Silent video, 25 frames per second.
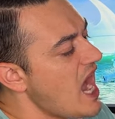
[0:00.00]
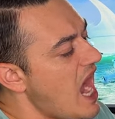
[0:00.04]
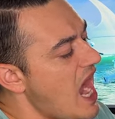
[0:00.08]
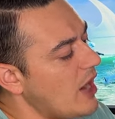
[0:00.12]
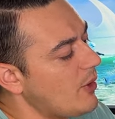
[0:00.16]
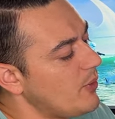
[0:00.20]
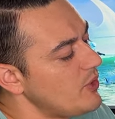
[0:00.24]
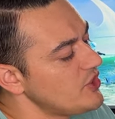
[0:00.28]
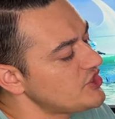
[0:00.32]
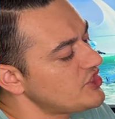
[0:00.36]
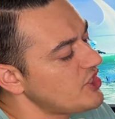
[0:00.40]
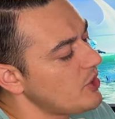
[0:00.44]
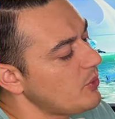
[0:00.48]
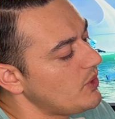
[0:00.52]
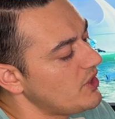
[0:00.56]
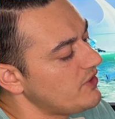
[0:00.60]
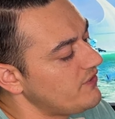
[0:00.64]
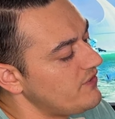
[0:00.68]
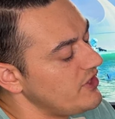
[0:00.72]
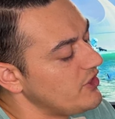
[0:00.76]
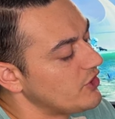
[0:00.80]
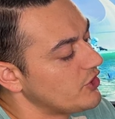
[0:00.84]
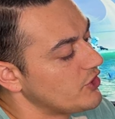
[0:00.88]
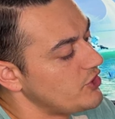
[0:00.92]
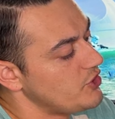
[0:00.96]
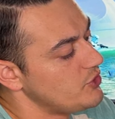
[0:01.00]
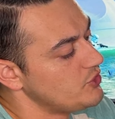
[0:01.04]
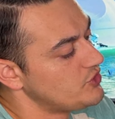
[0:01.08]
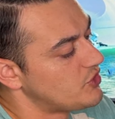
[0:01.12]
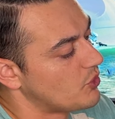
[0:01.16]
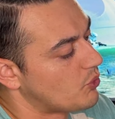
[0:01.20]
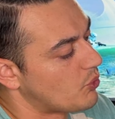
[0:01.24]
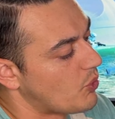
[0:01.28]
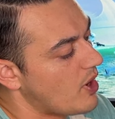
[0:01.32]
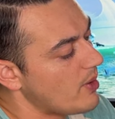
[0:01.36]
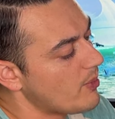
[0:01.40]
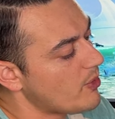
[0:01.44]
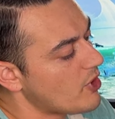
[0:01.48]
I wish they would have either used the
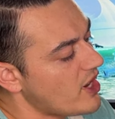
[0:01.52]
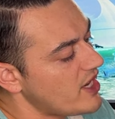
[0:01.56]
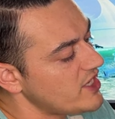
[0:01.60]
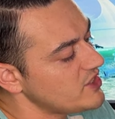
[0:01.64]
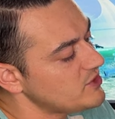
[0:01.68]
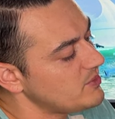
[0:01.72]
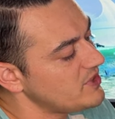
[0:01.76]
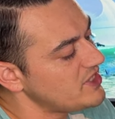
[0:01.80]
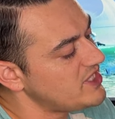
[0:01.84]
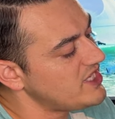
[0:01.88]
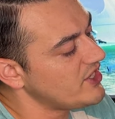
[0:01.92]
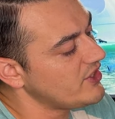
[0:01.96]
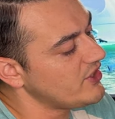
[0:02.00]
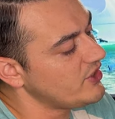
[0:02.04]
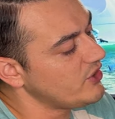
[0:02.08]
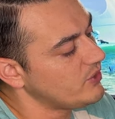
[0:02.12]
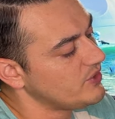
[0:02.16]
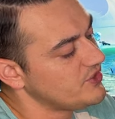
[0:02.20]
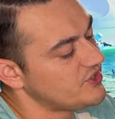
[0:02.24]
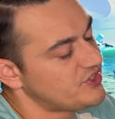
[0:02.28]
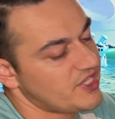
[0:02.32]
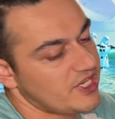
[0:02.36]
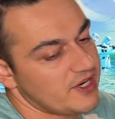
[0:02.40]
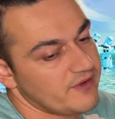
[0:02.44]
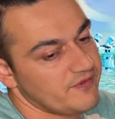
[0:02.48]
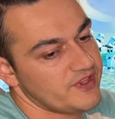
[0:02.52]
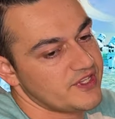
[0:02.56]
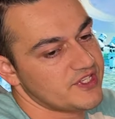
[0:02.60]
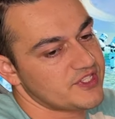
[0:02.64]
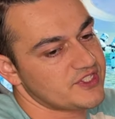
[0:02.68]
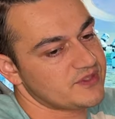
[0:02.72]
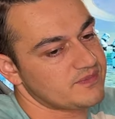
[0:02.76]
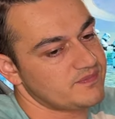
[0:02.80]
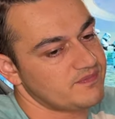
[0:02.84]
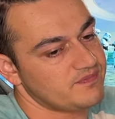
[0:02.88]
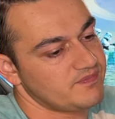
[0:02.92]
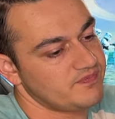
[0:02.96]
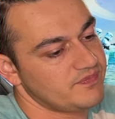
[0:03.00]
rubberized material instead of
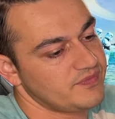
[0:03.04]
this